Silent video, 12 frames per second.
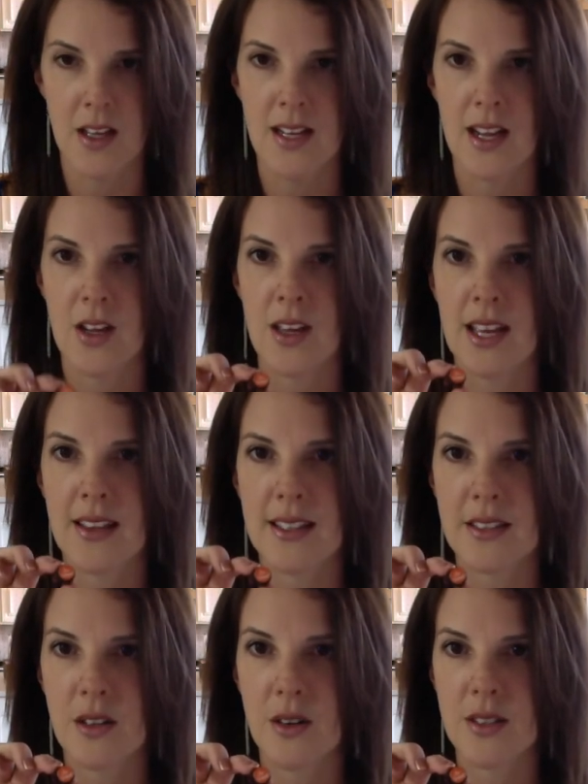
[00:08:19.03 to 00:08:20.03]
Now you can get
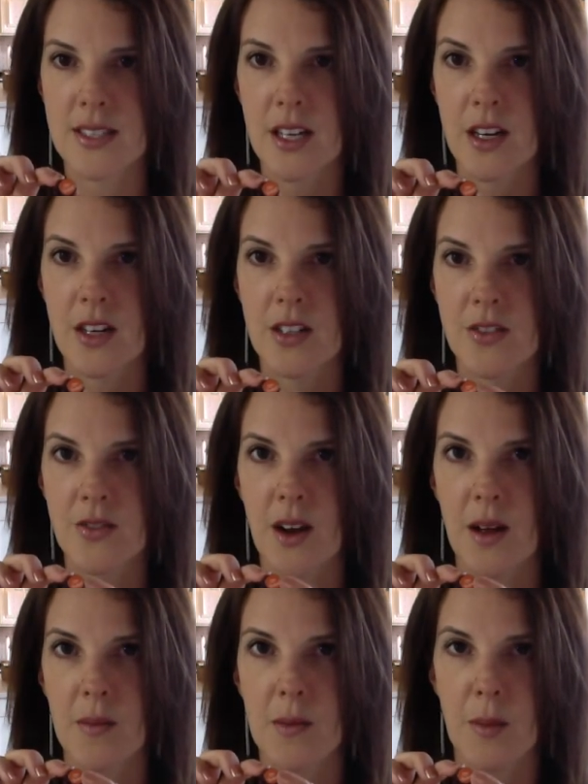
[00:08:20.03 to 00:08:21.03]
these little stickers
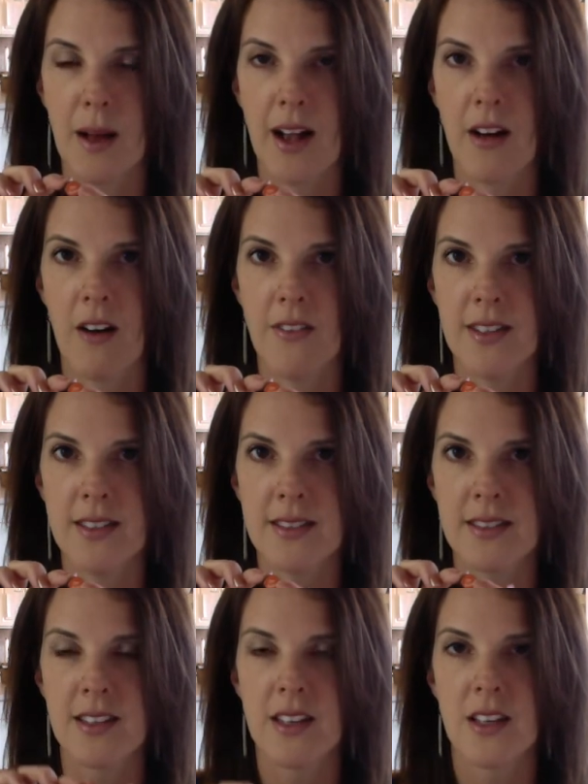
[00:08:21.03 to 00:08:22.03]
from your back office.